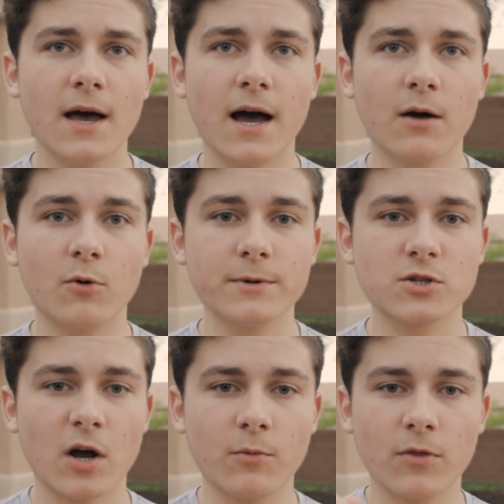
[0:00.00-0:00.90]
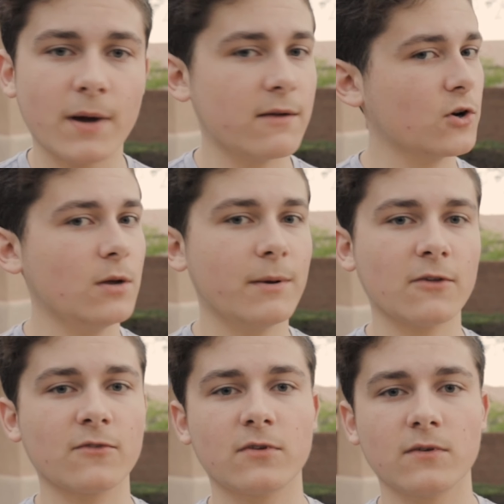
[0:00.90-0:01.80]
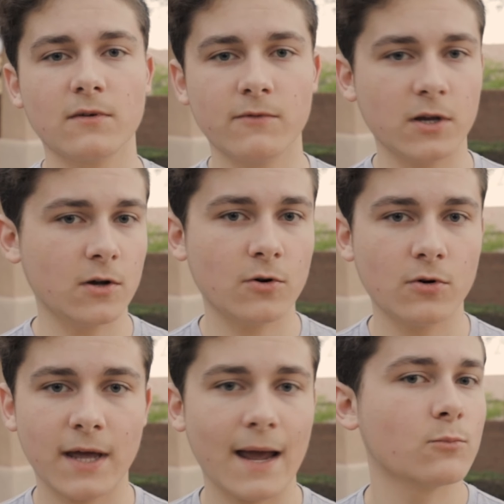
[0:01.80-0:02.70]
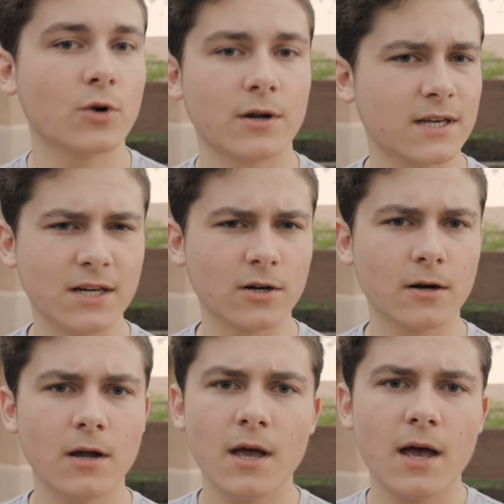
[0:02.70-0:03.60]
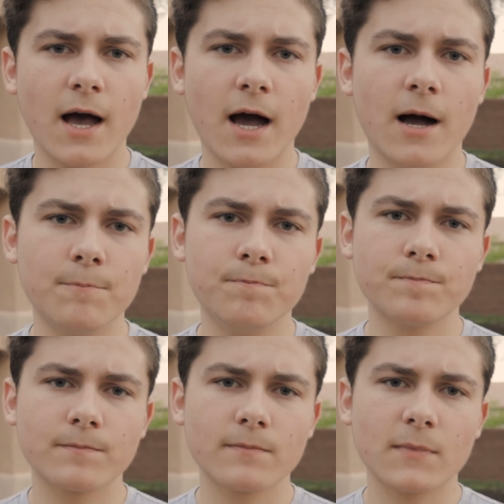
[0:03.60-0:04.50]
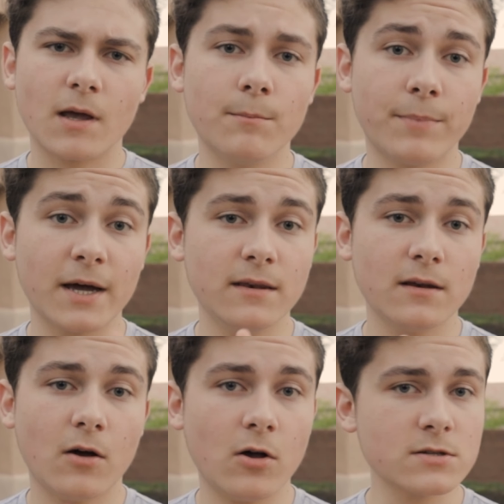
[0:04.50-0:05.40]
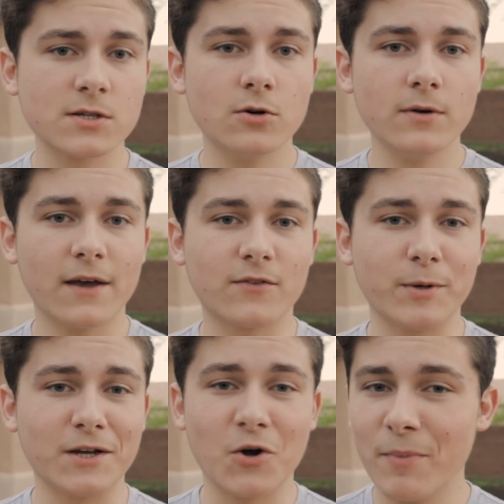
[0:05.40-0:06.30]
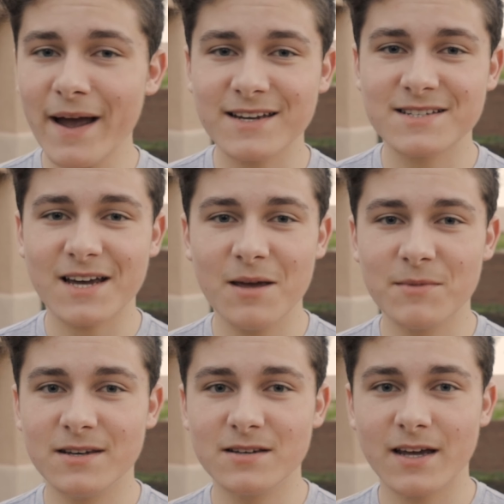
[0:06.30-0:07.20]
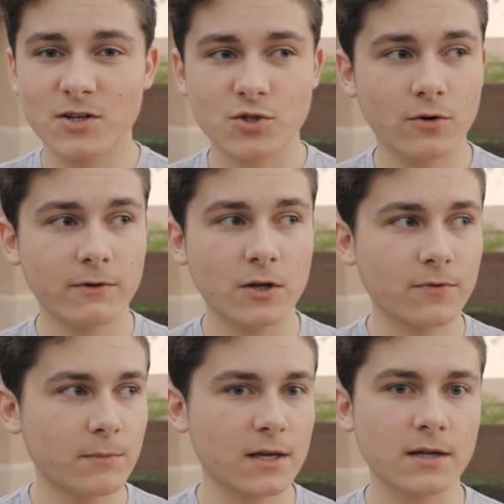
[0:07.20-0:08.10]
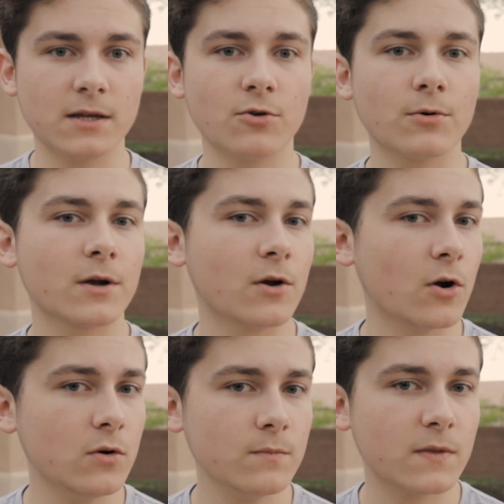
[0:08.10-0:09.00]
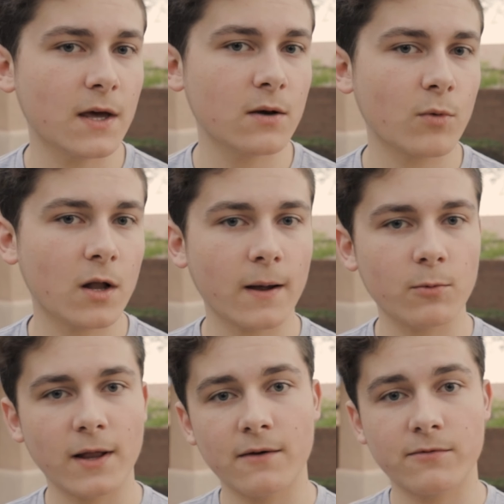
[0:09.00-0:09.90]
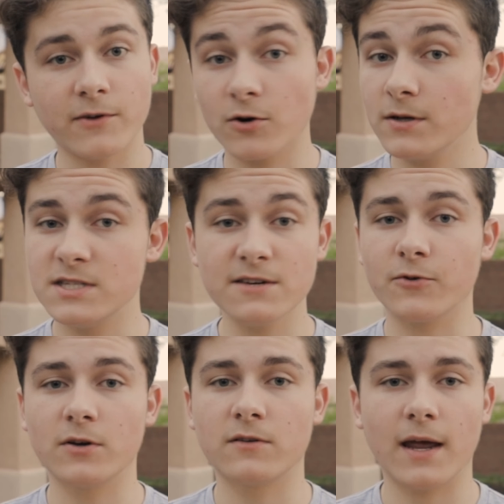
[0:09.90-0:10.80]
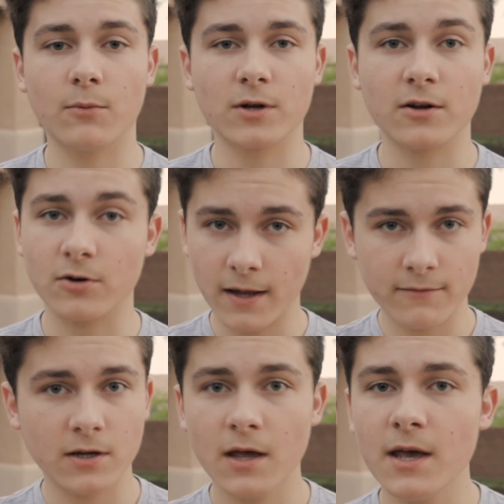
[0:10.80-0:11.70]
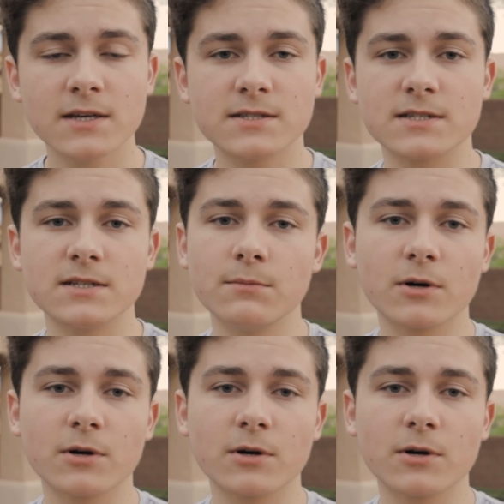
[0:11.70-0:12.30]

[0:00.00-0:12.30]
will be shot with my very best video camera gear. But also, as we go back in time and I show a video from like a year ago, then, well, I will have very different camera gear. I'll have a 6D